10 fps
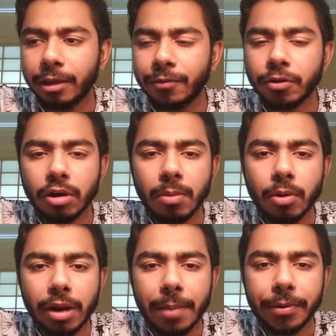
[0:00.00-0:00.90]
if you talk
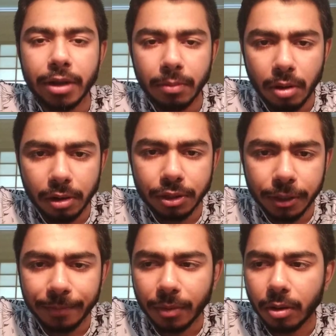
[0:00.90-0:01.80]
about epidemiology
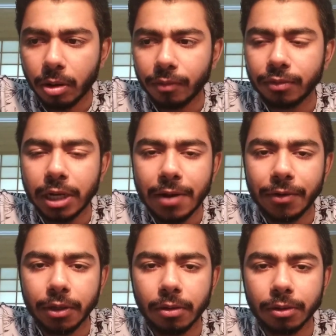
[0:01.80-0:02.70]
of the
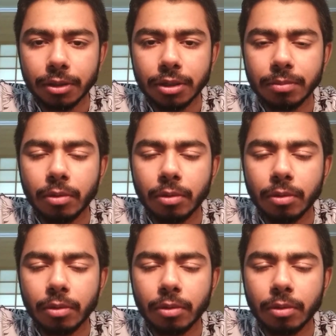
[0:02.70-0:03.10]
diverticulosis